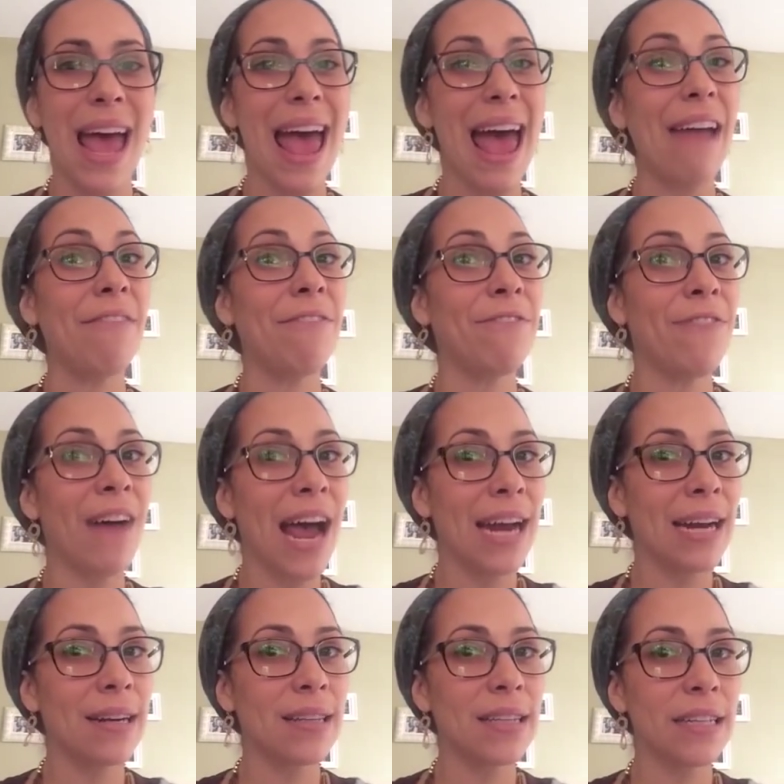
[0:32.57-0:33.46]
And
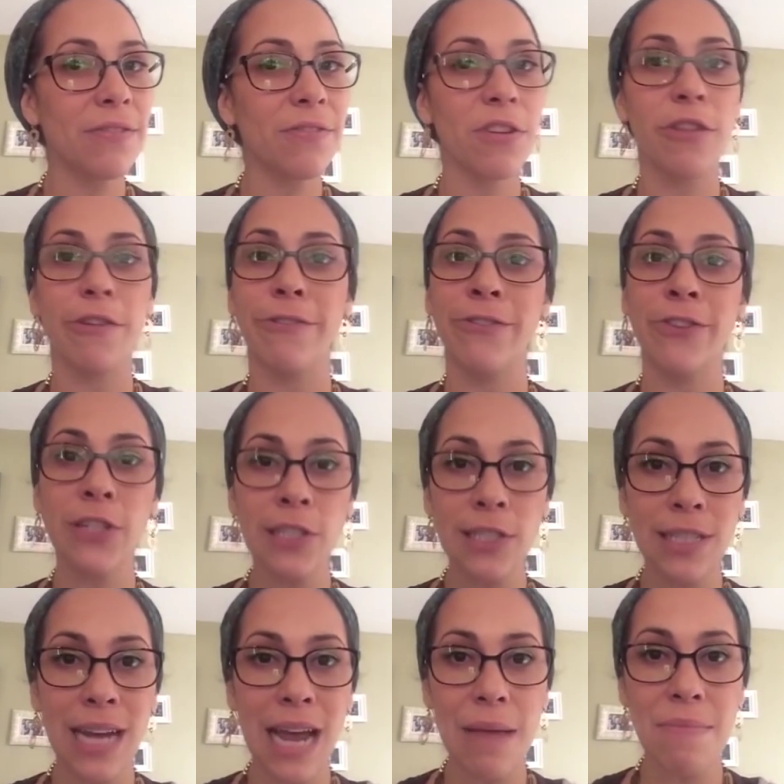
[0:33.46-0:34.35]
finally, for the
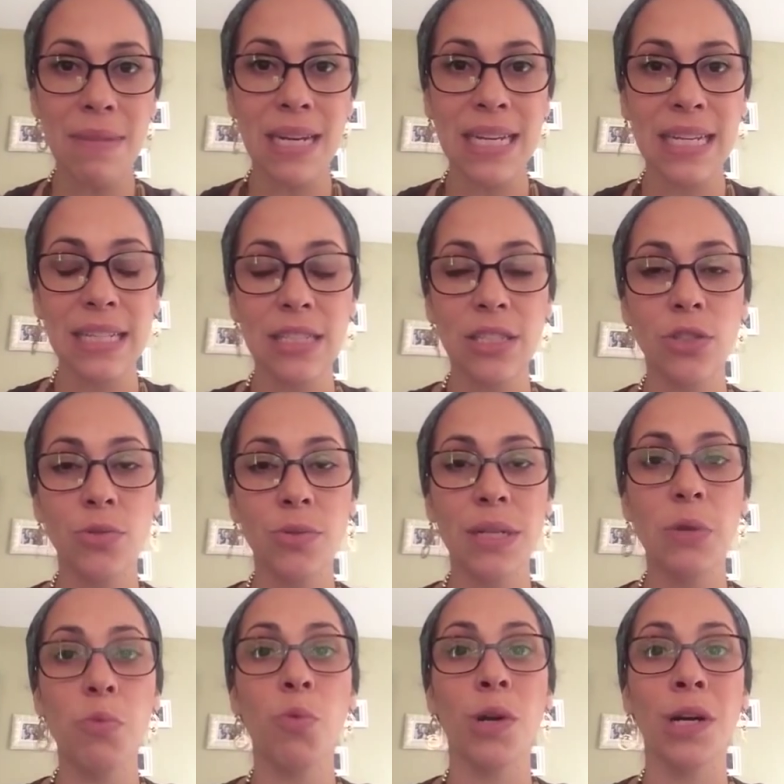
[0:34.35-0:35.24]
first time in
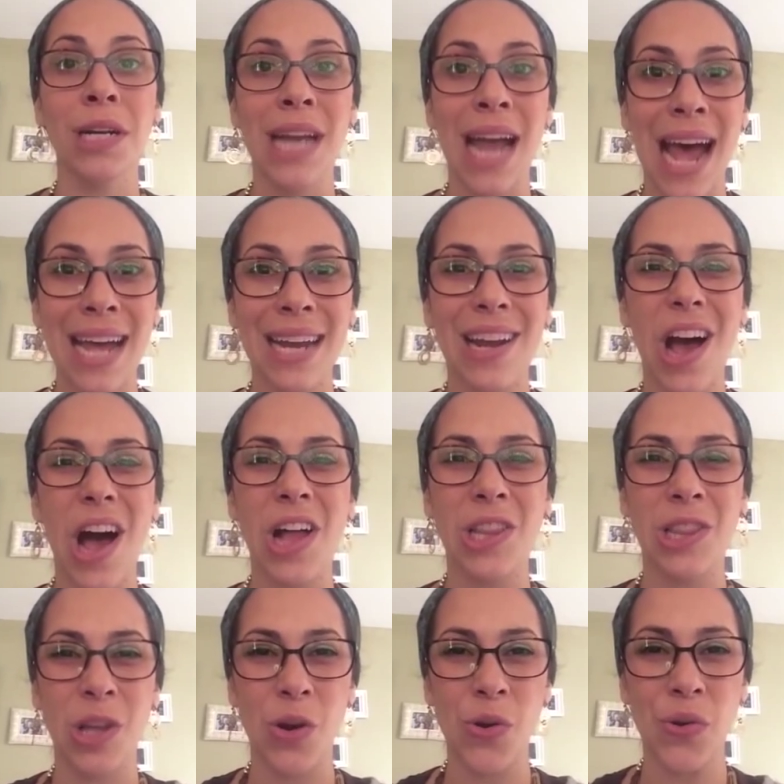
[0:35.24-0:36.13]
history, we're not
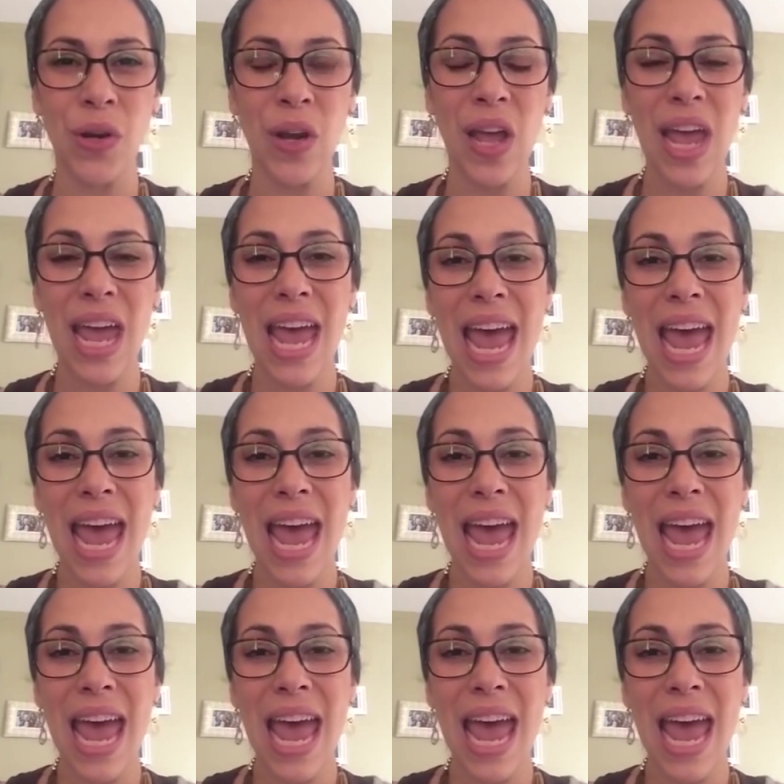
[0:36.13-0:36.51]
alone.